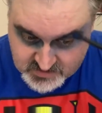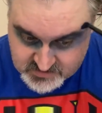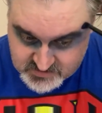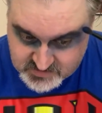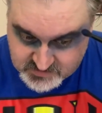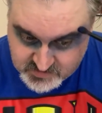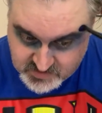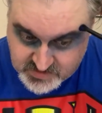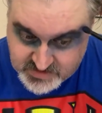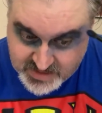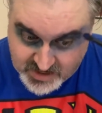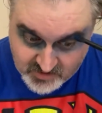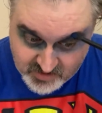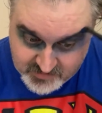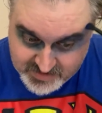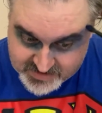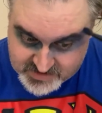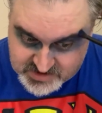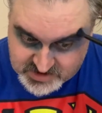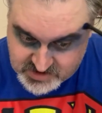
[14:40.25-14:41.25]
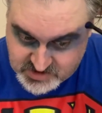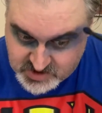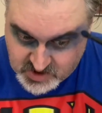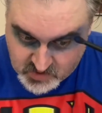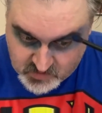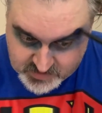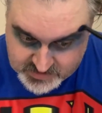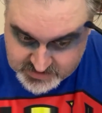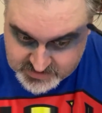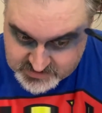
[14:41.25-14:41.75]
So now I'm actually
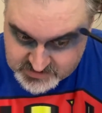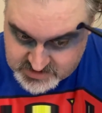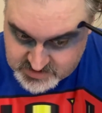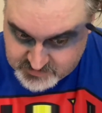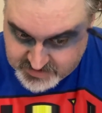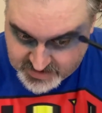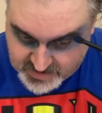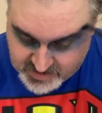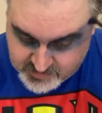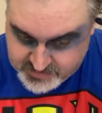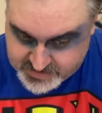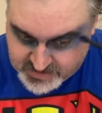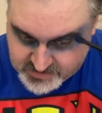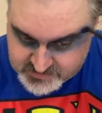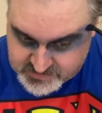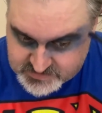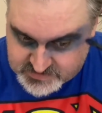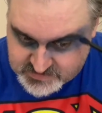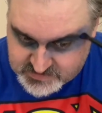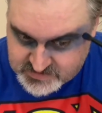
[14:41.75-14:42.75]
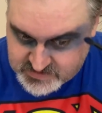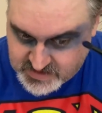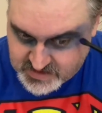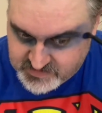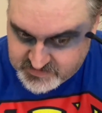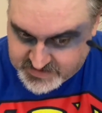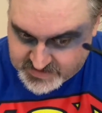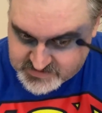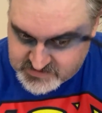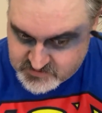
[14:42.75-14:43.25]
going into my eyebrows,
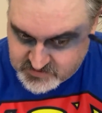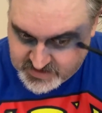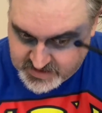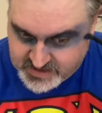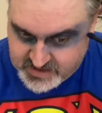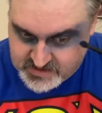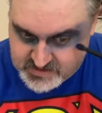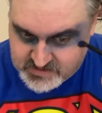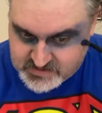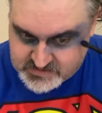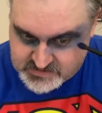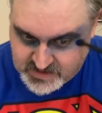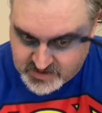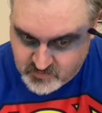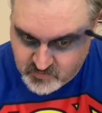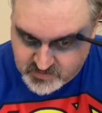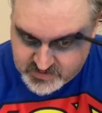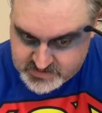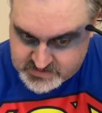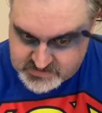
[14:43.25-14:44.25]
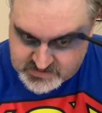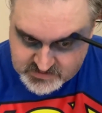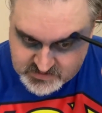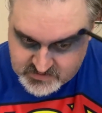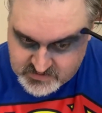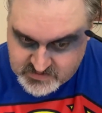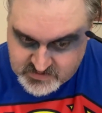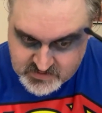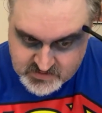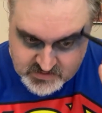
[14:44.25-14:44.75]
and that's okay because I want it to
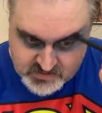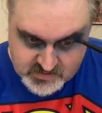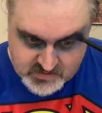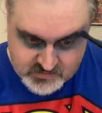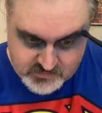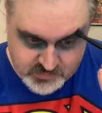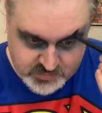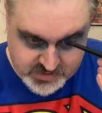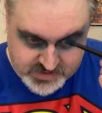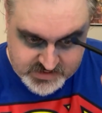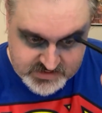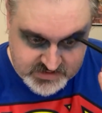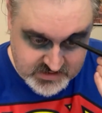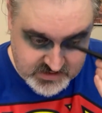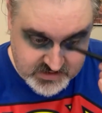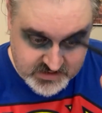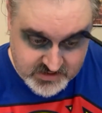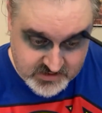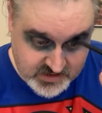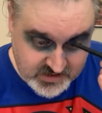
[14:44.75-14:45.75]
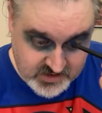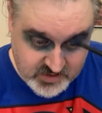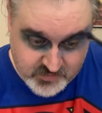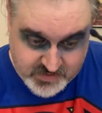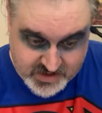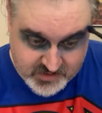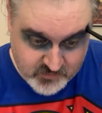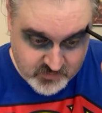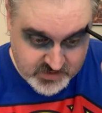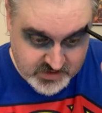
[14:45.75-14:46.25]
blend into there. And you
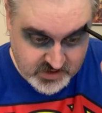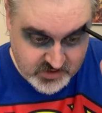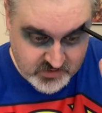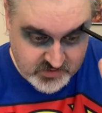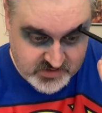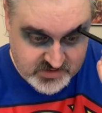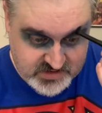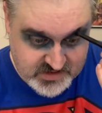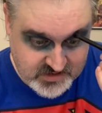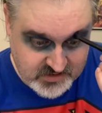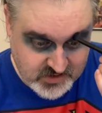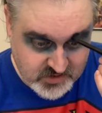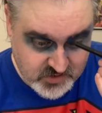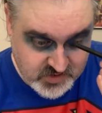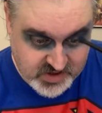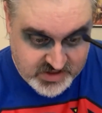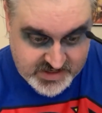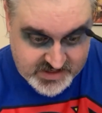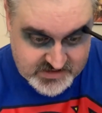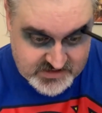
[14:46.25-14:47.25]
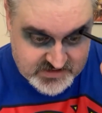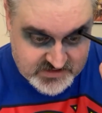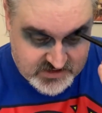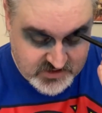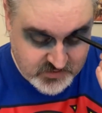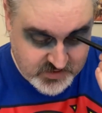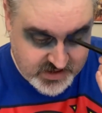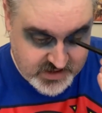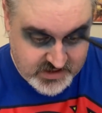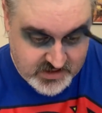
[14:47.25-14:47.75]
might wanna go, you can go against the
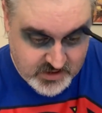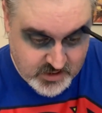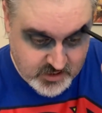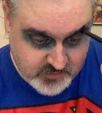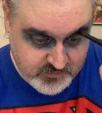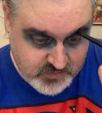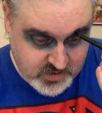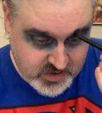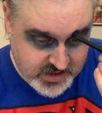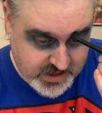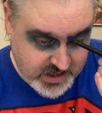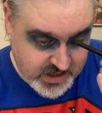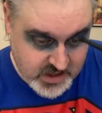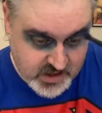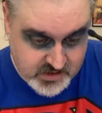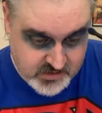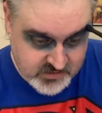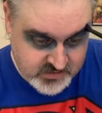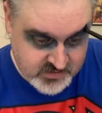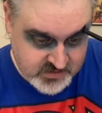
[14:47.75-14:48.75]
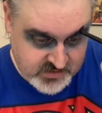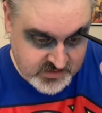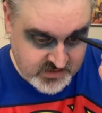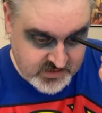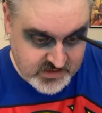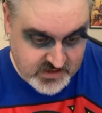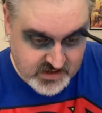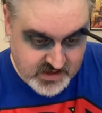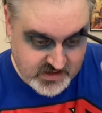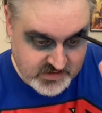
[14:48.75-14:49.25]
grain of your hair
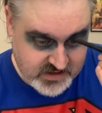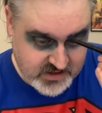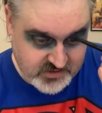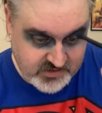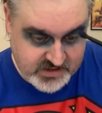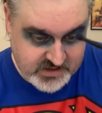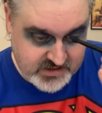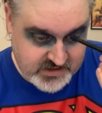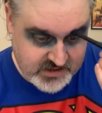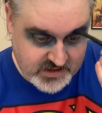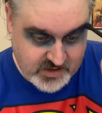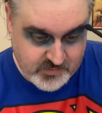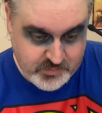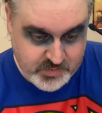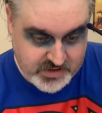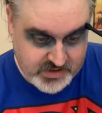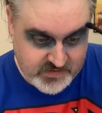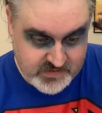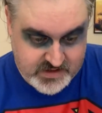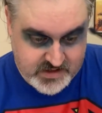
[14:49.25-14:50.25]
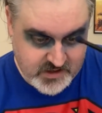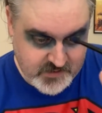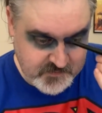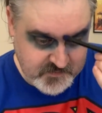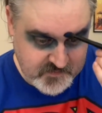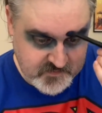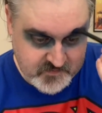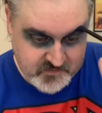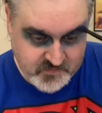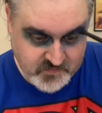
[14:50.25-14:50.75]
and that'll get it up in there,
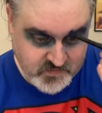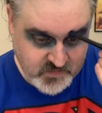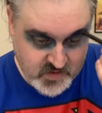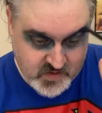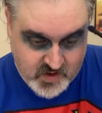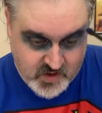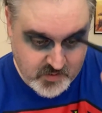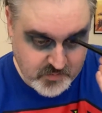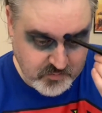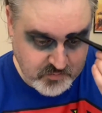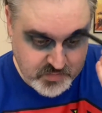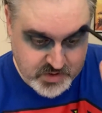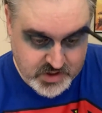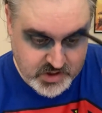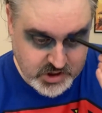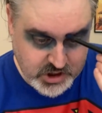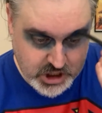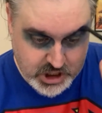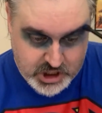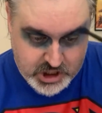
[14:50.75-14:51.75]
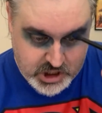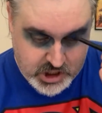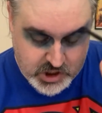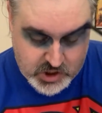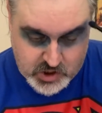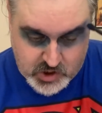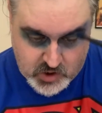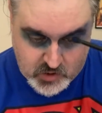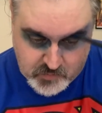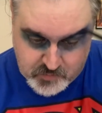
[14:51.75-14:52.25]
up in
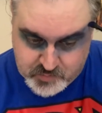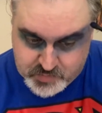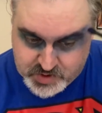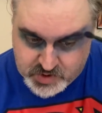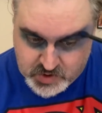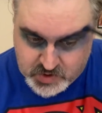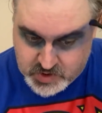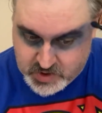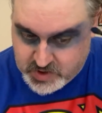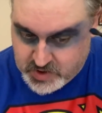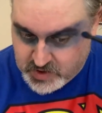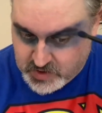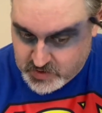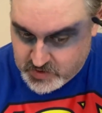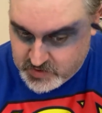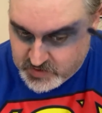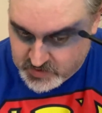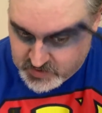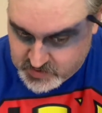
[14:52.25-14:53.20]
there, up in there.